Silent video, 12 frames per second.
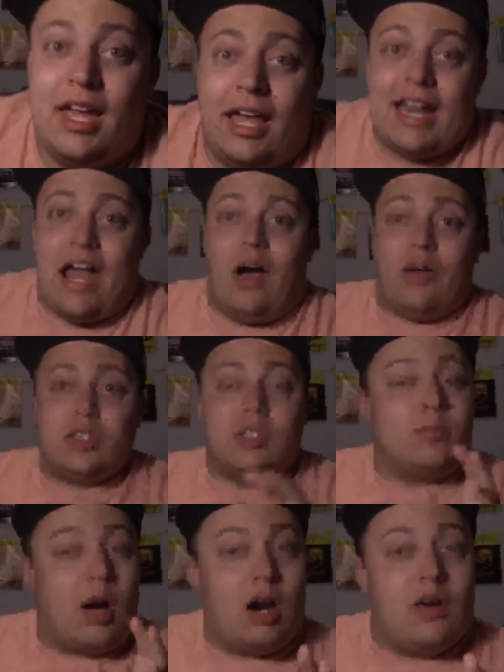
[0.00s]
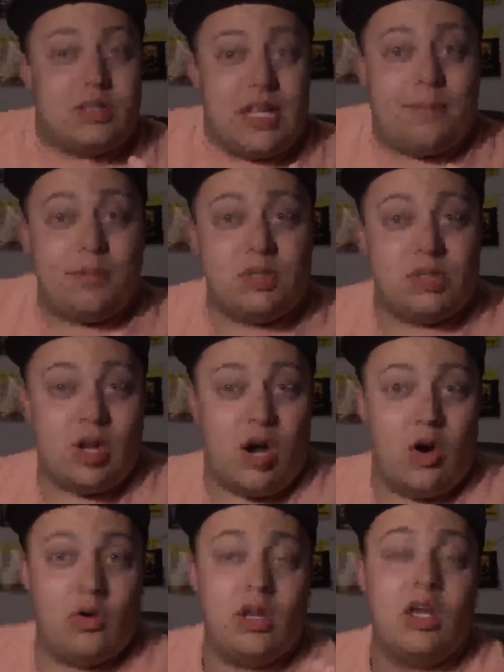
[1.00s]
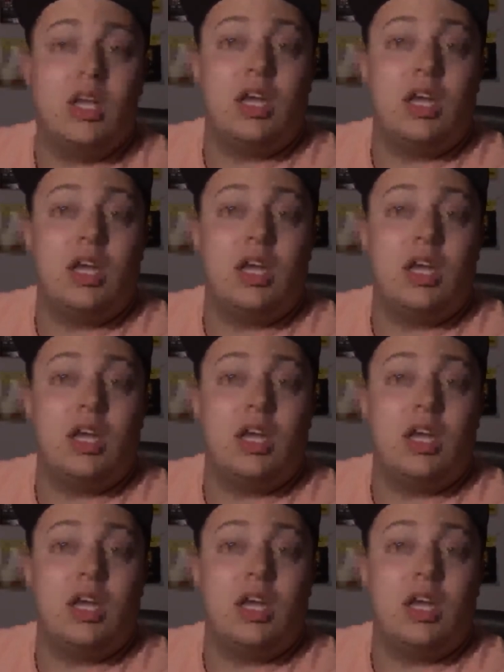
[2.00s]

Now in tomorrow's episode,